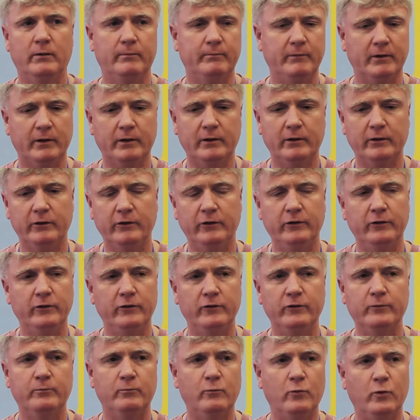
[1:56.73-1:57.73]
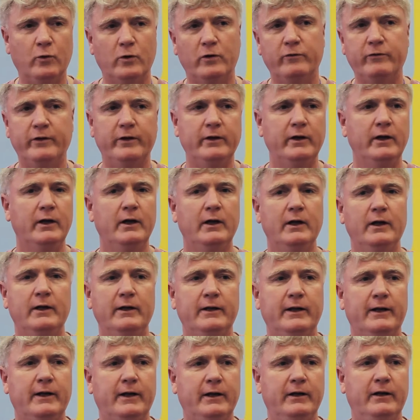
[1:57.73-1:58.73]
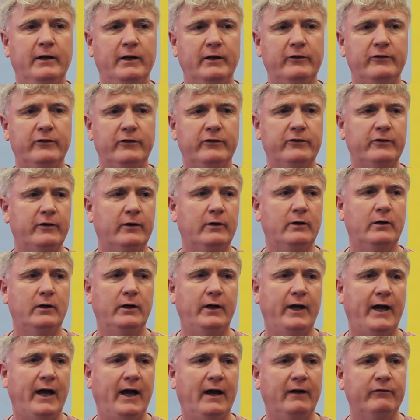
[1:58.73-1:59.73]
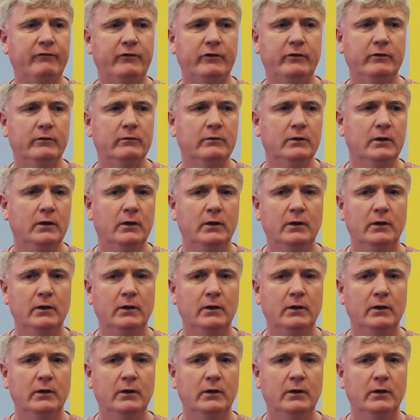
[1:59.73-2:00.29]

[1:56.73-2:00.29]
I'm not going to use more of it than I necessarily have to,